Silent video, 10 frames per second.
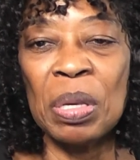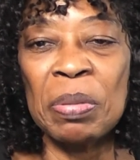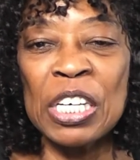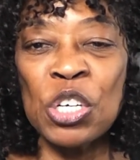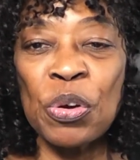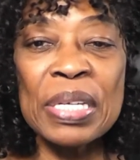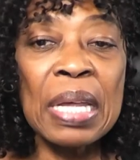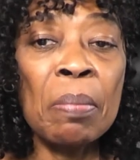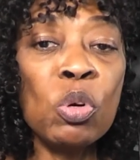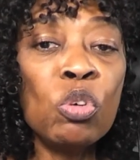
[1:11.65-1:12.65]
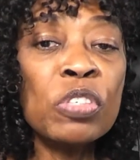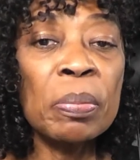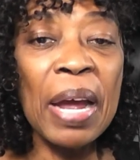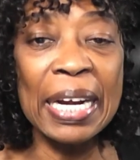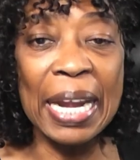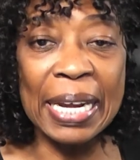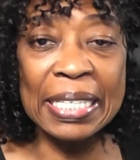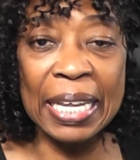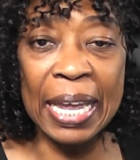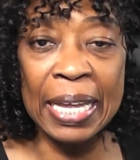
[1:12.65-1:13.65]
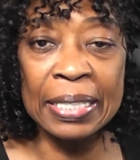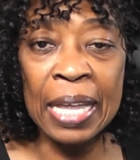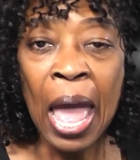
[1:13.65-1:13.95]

Beebe Show as I move to my next guest.